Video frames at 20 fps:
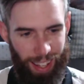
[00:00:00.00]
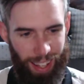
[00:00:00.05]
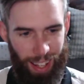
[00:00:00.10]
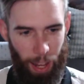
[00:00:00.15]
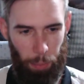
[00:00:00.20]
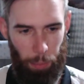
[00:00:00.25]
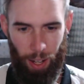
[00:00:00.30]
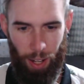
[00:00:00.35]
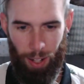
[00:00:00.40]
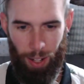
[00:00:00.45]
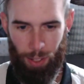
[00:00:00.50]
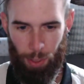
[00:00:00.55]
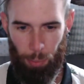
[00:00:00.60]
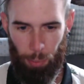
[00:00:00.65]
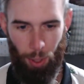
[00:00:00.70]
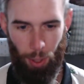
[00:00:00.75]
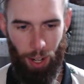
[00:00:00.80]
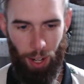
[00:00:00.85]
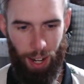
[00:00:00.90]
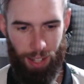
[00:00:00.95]
I'm kind of
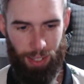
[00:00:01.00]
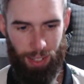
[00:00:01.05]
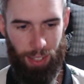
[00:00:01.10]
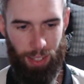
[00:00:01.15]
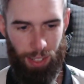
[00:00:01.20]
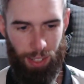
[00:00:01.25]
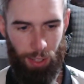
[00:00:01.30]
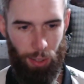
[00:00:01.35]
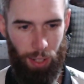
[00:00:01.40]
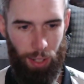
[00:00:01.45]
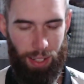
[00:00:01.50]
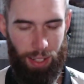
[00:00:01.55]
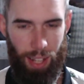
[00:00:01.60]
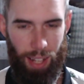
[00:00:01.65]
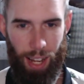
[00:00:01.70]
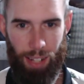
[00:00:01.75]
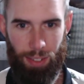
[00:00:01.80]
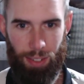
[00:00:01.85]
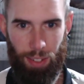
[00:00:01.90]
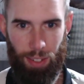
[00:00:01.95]
surprised that they still had
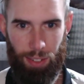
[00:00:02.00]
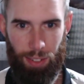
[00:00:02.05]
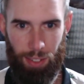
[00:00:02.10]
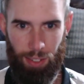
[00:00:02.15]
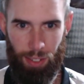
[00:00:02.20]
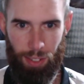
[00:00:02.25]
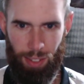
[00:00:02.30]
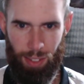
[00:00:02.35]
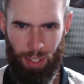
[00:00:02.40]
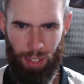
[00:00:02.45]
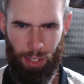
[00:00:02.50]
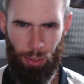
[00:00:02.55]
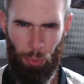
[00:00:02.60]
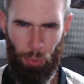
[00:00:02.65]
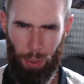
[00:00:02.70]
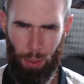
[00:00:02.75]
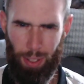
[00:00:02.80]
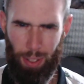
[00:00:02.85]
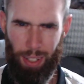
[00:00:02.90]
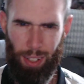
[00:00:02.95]
cans of this because this thing is
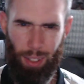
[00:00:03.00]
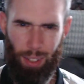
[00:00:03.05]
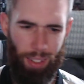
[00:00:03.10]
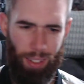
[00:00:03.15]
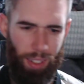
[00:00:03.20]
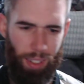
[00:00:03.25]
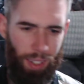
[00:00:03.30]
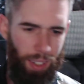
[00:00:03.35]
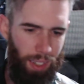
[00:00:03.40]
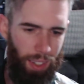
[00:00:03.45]
really good.